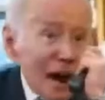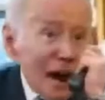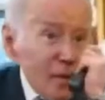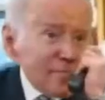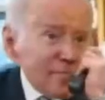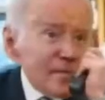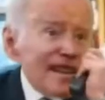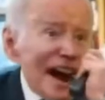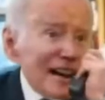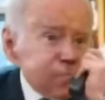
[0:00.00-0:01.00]
Sure, can you
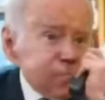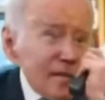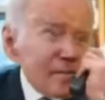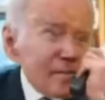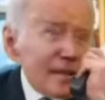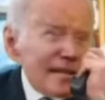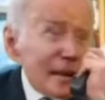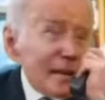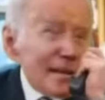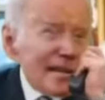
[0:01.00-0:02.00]
describe your
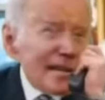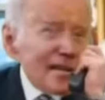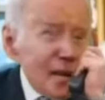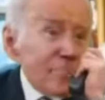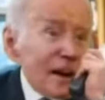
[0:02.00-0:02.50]
kidnappers? Yeah,